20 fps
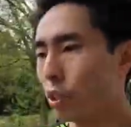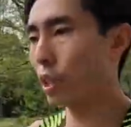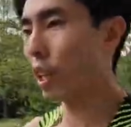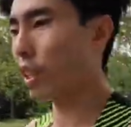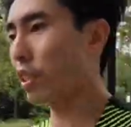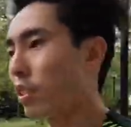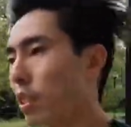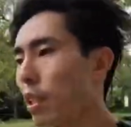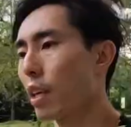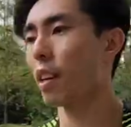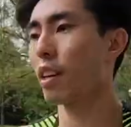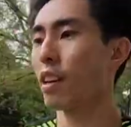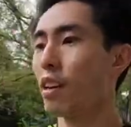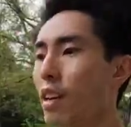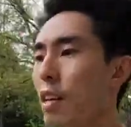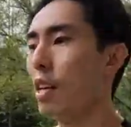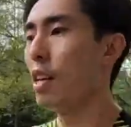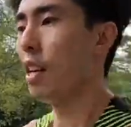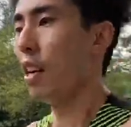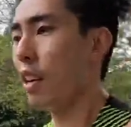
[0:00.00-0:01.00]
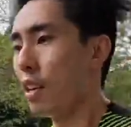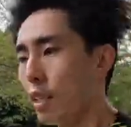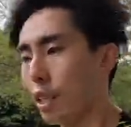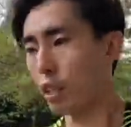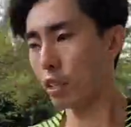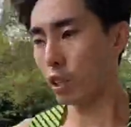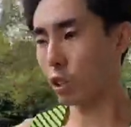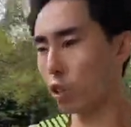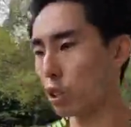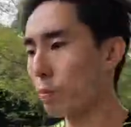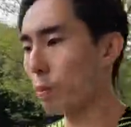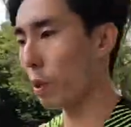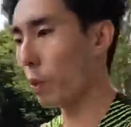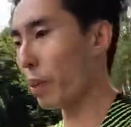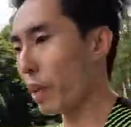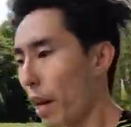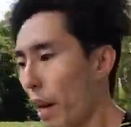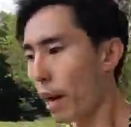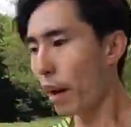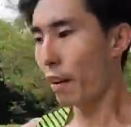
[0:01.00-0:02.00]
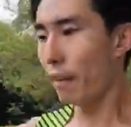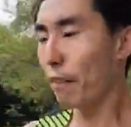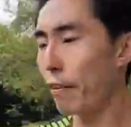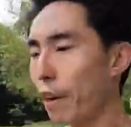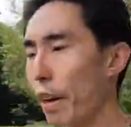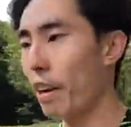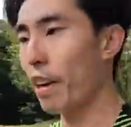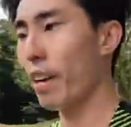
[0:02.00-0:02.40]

so that's the group that we have.